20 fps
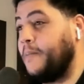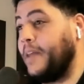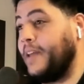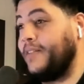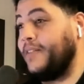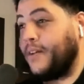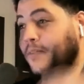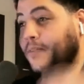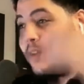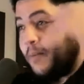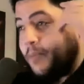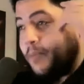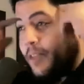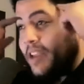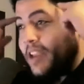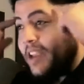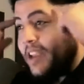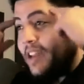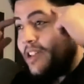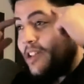And if I'm
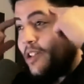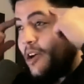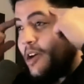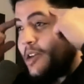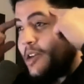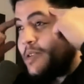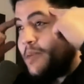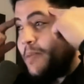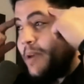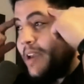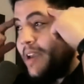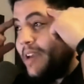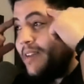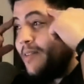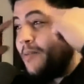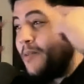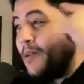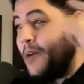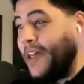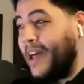thinking in the laws of
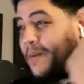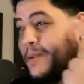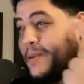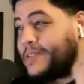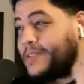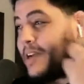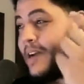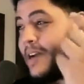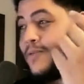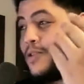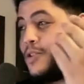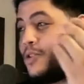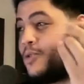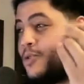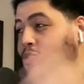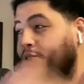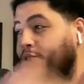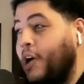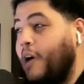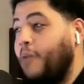man, well, that means I have to
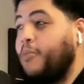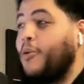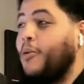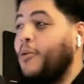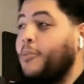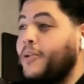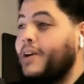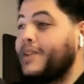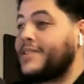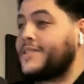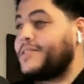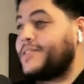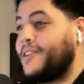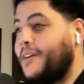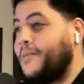do double plus